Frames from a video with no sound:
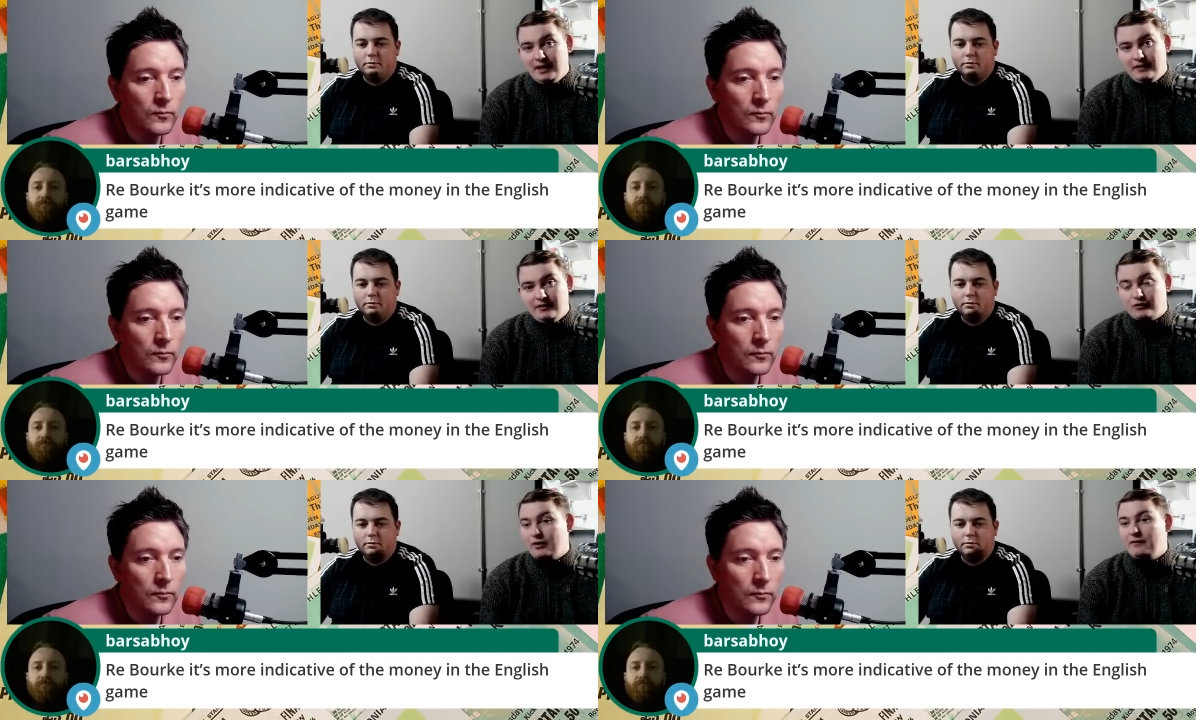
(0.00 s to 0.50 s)

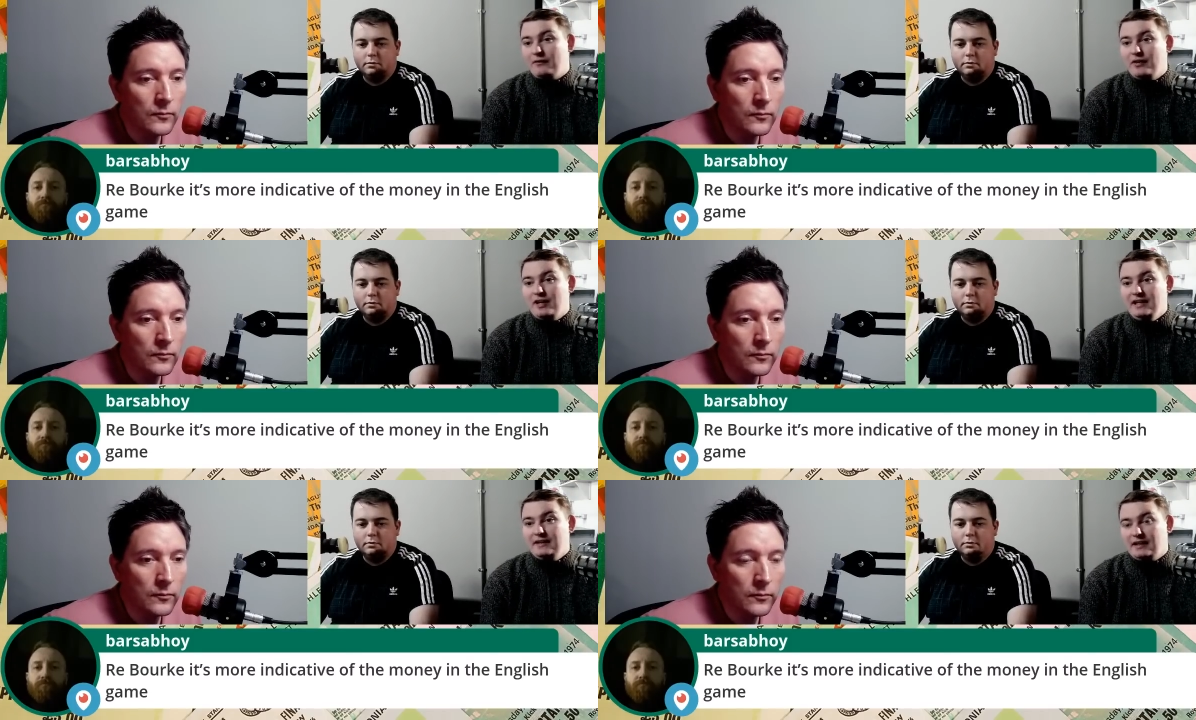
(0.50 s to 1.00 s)
Speaker 1: that's
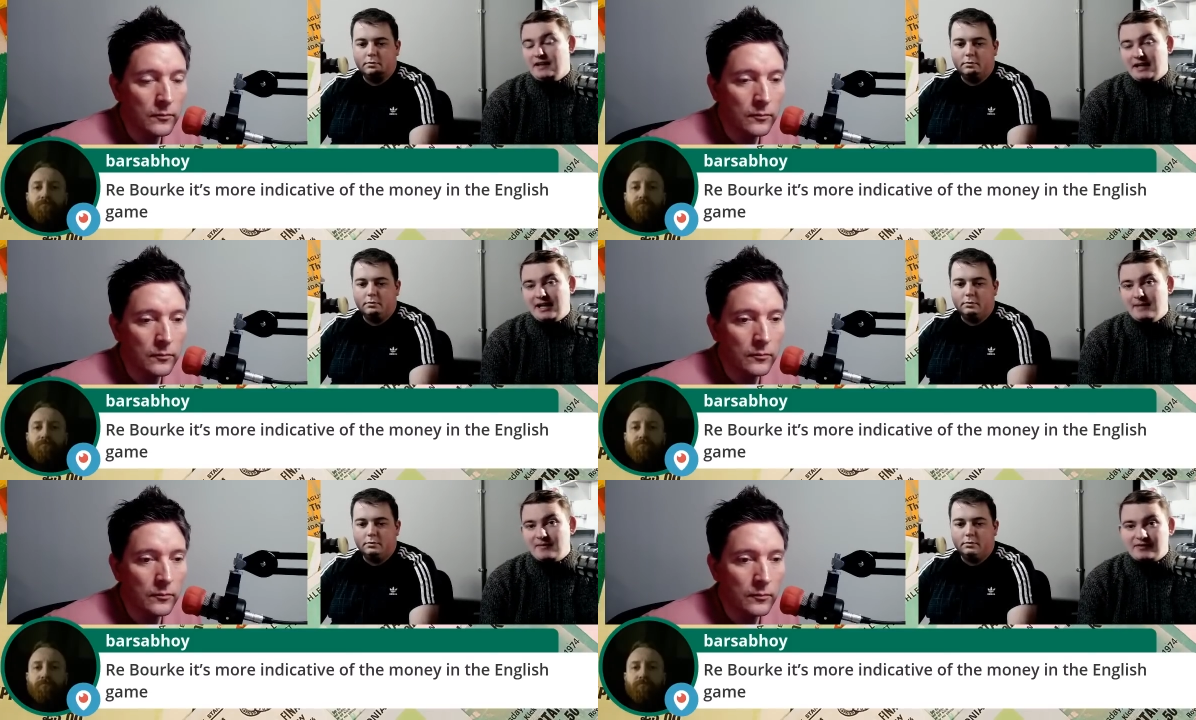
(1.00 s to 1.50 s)
refereed at a
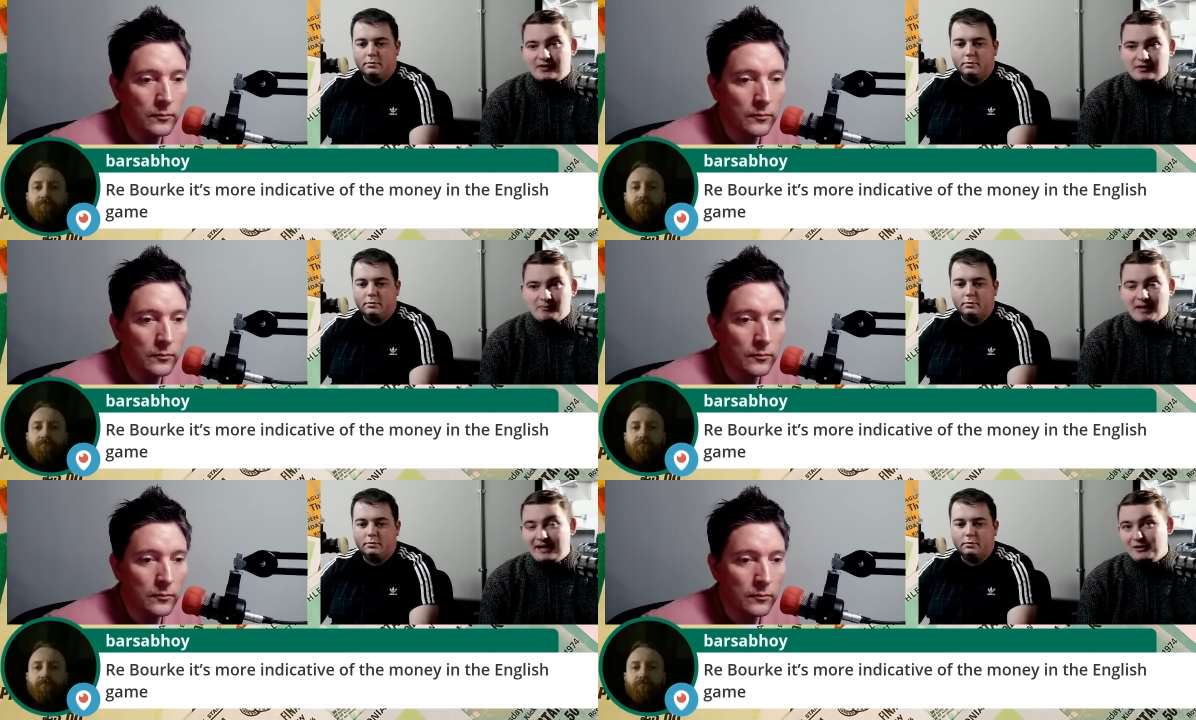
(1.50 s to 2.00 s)
game of such
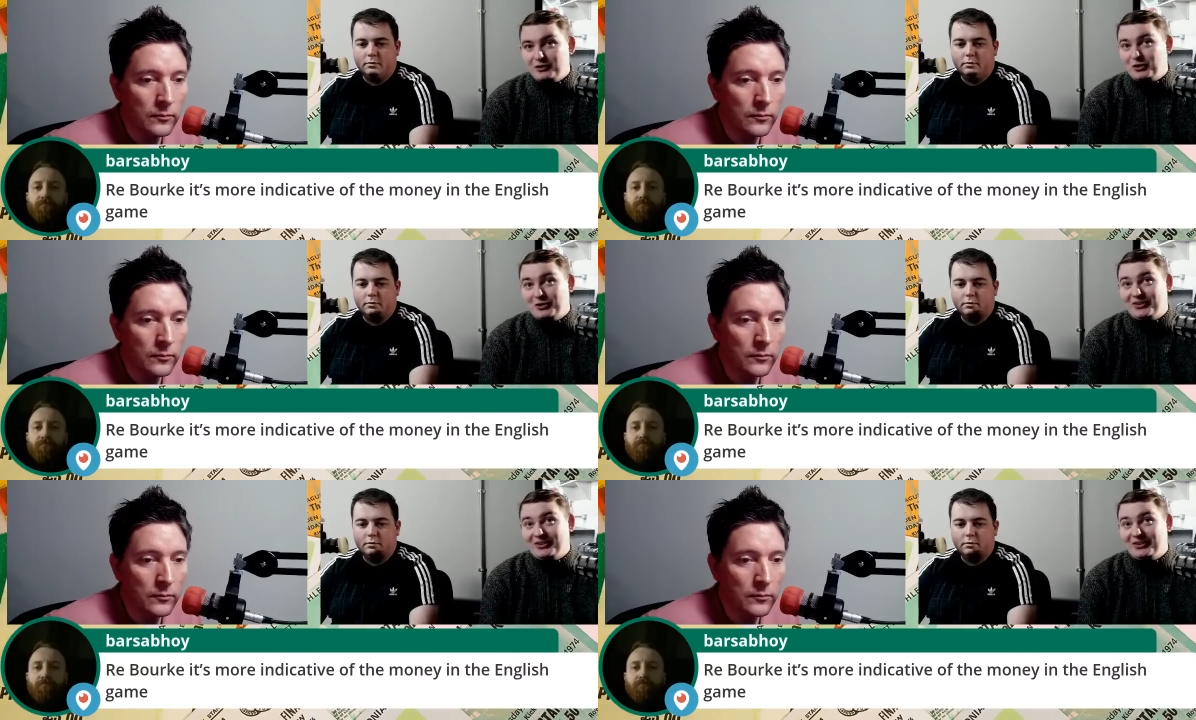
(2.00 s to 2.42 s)
magnitude